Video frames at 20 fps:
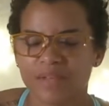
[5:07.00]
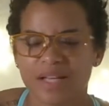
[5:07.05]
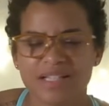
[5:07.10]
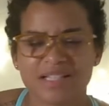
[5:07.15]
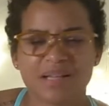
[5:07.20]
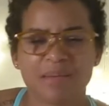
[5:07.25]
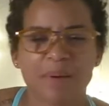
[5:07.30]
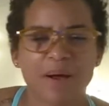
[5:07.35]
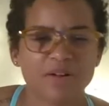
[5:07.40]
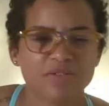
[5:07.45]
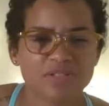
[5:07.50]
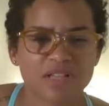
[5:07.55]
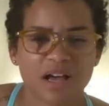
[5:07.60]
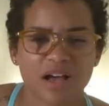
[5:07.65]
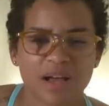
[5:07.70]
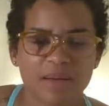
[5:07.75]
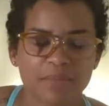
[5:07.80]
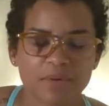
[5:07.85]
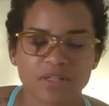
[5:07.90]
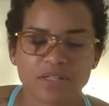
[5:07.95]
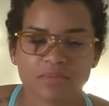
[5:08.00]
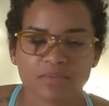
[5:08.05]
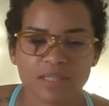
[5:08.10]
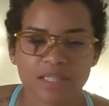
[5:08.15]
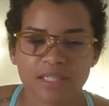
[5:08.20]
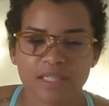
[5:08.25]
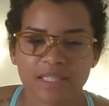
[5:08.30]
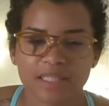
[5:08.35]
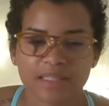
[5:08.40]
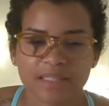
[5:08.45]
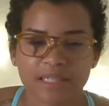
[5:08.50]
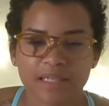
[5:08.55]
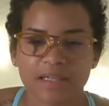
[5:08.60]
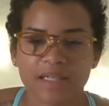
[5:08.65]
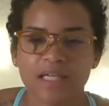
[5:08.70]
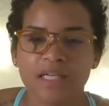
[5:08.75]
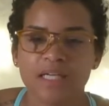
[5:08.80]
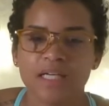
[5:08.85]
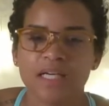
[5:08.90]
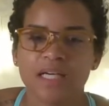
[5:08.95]
it's about time or something like
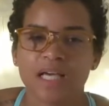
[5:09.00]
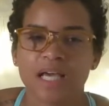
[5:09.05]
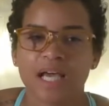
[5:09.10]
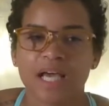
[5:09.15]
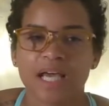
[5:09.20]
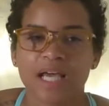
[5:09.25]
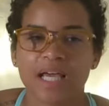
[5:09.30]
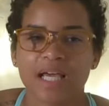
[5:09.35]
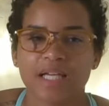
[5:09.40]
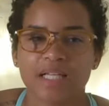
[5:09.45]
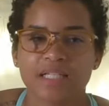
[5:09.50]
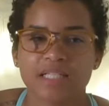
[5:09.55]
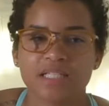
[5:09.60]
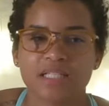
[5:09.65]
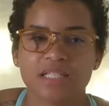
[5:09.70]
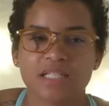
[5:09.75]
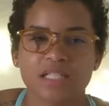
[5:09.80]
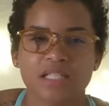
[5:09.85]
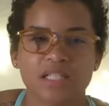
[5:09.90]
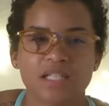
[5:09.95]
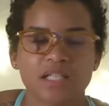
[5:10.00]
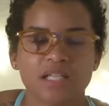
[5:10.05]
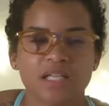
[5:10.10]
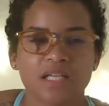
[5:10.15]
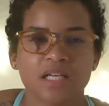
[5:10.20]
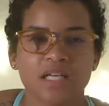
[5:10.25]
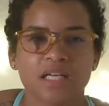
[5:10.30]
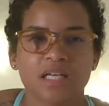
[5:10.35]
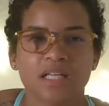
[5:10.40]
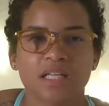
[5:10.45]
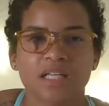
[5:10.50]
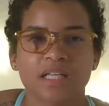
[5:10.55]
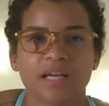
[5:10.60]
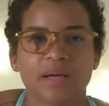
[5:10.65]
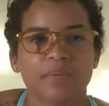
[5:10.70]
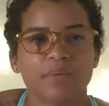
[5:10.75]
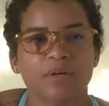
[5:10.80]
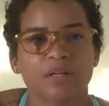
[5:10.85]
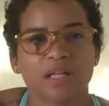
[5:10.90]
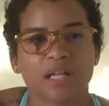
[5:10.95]
that. And
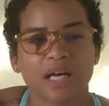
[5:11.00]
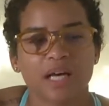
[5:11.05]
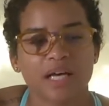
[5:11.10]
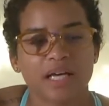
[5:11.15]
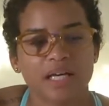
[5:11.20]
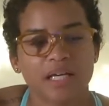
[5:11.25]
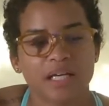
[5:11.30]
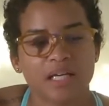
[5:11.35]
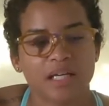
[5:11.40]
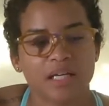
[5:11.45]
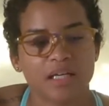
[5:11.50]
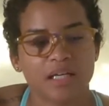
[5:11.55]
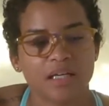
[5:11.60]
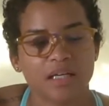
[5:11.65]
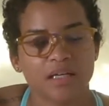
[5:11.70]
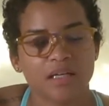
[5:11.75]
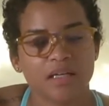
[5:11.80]
they were like,